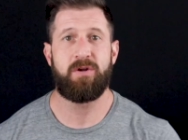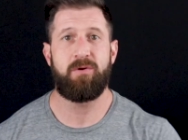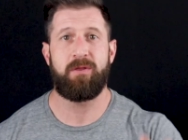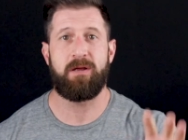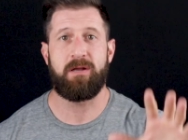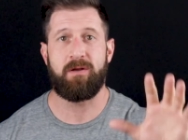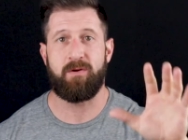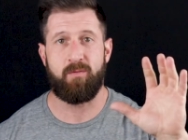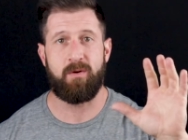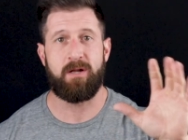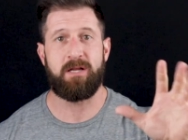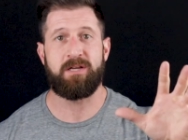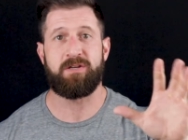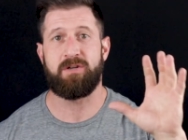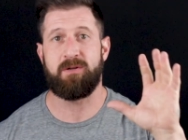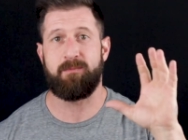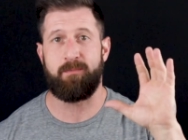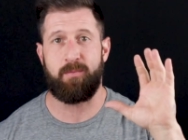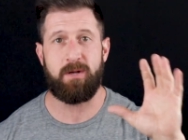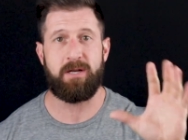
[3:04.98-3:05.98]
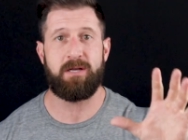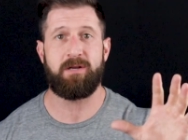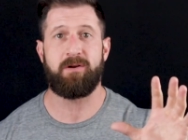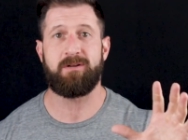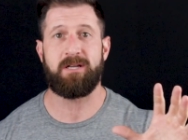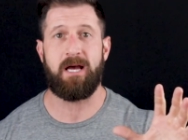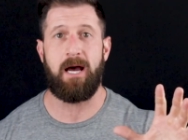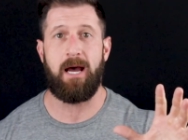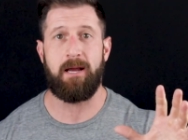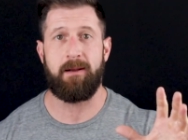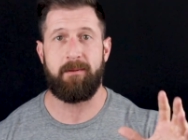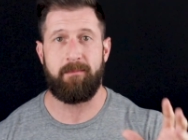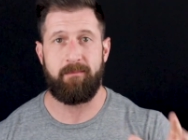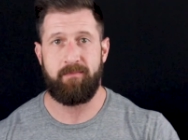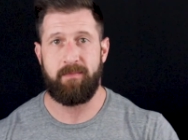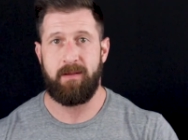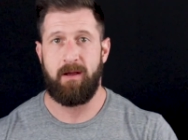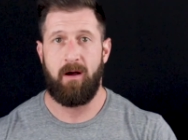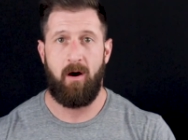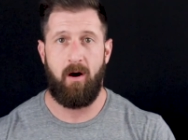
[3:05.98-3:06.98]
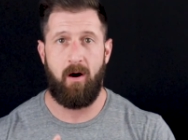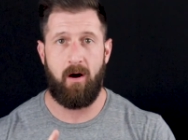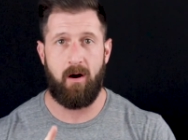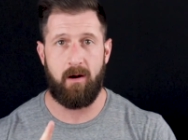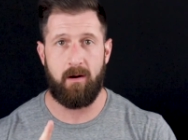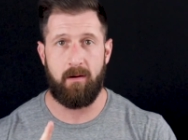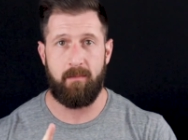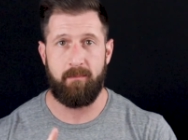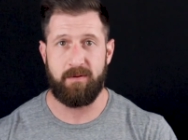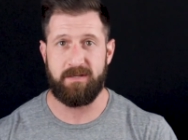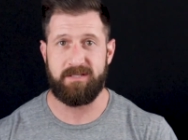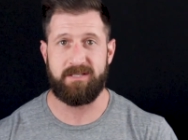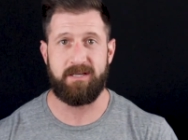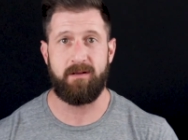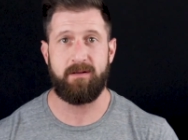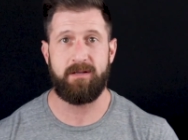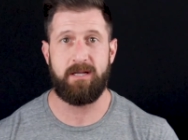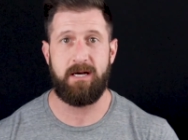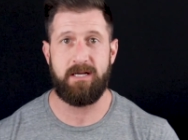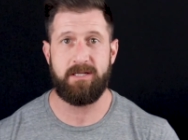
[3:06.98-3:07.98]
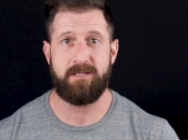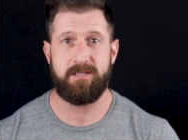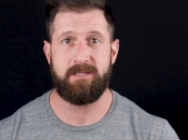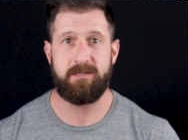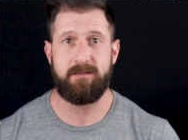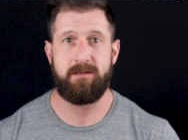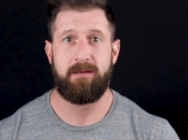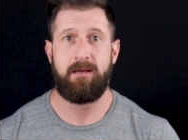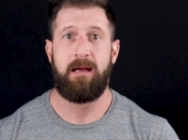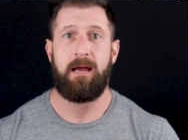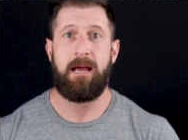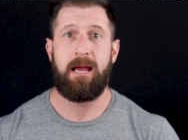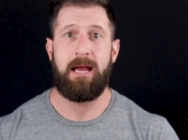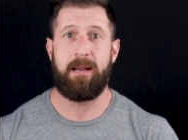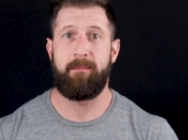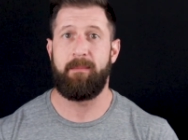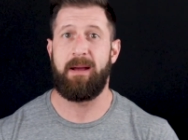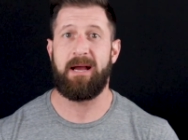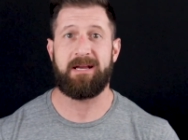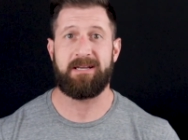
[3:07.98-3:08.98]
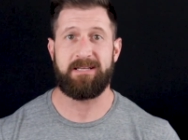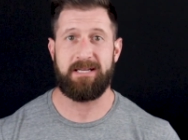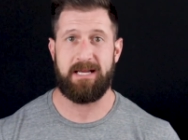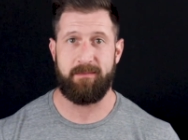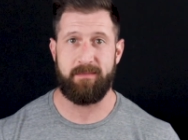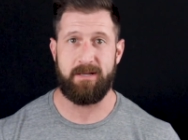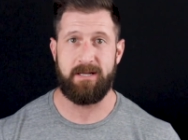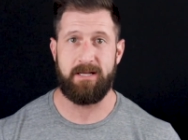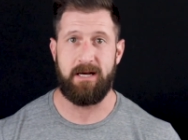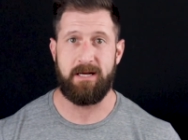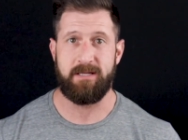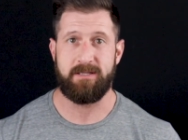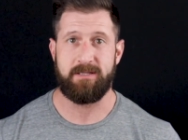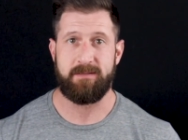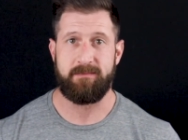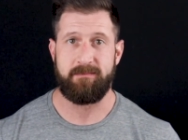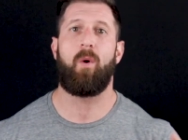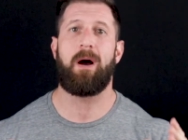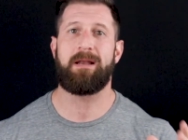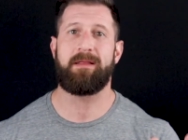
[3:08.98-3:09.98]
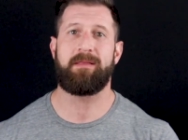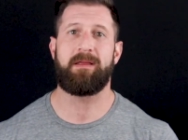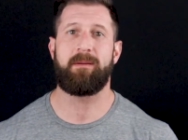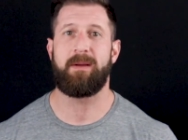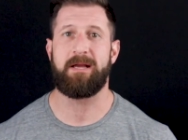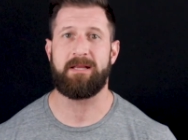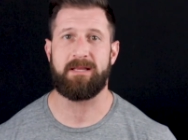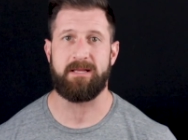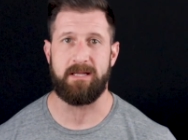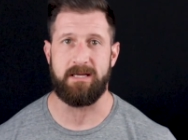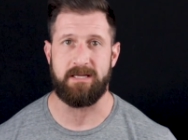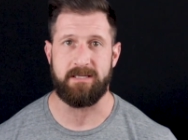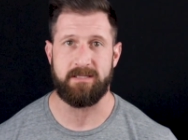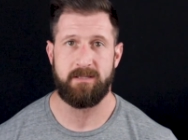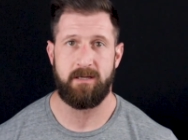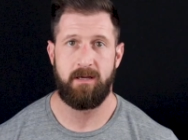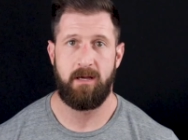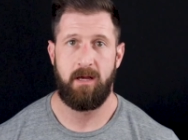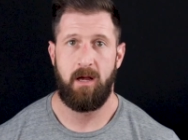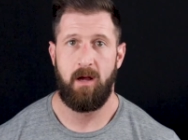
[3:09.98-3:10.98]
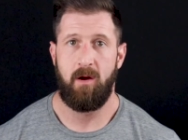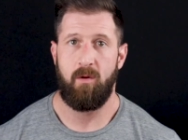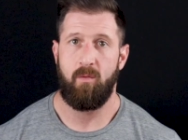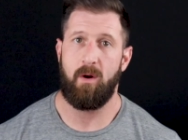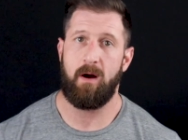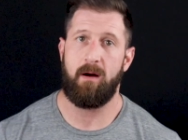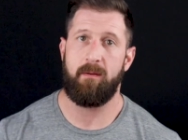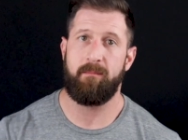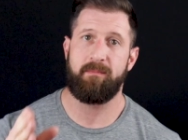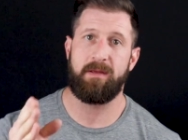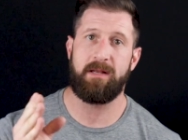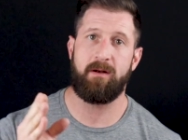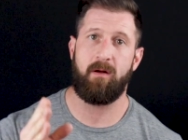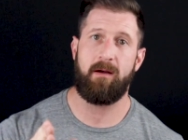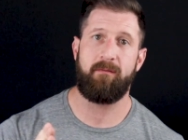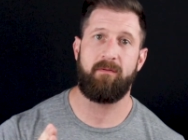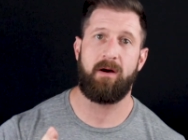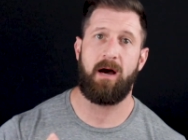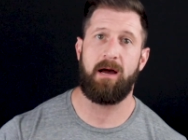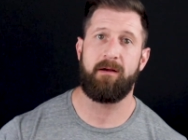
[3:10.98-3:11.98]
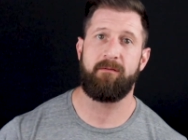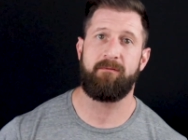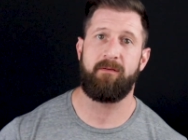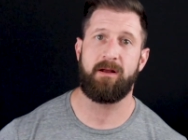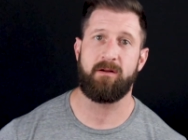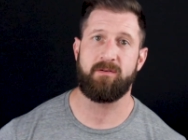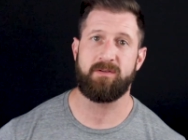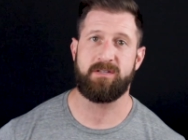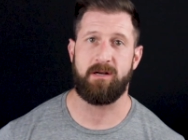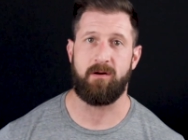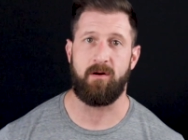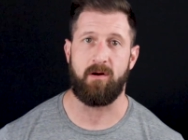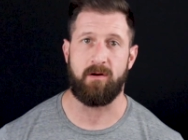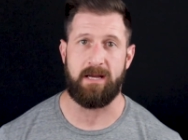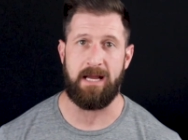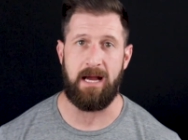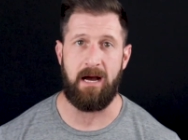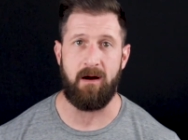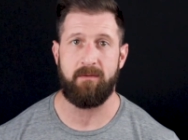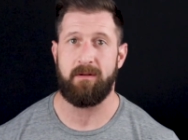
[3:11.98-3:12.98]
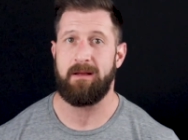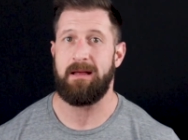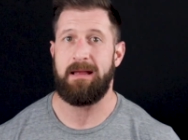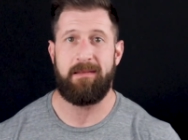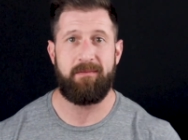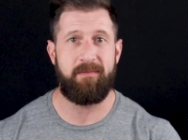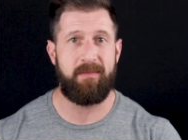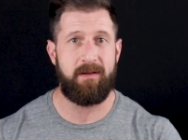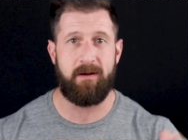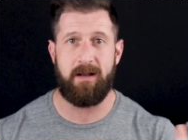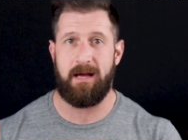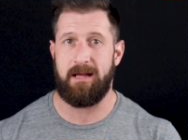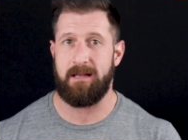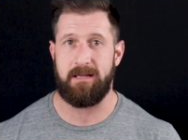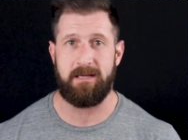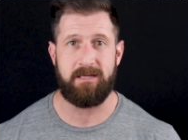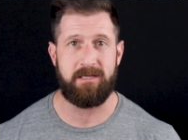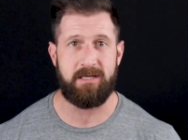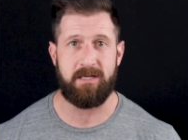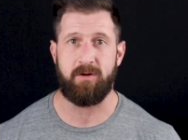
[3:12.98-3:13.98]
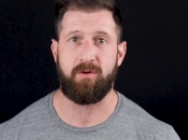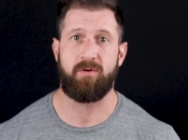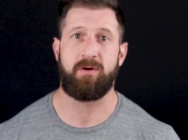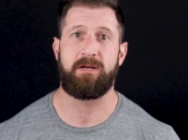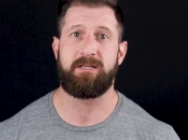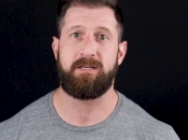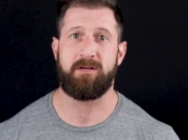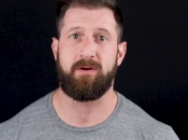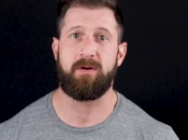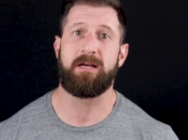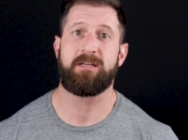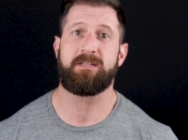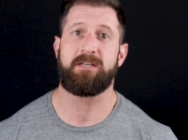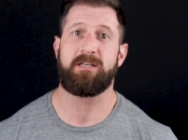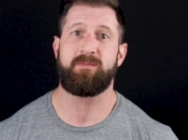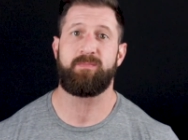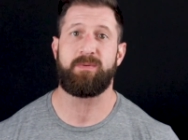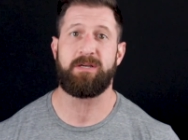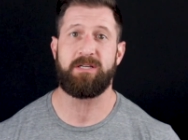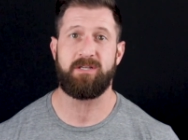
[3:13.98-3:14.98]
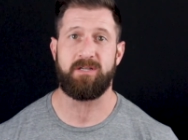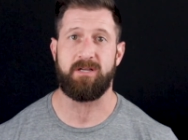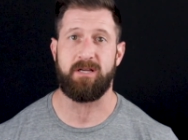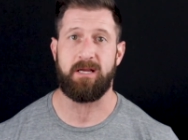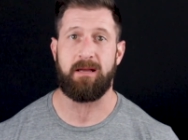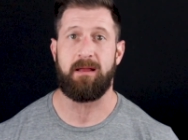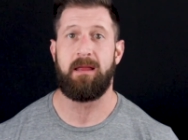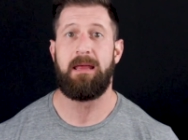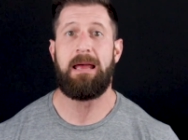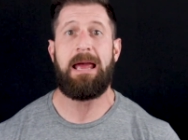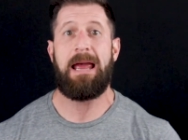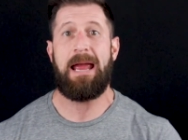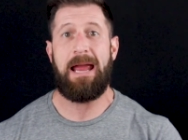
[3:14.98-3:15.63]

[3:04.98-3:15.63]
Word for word: two that you really should put in your diet are Brazil nuts and macadamia nuts. Why did they make the list? Well, they don't have a high phytosterol count. They're not linked to increasing your SHBG,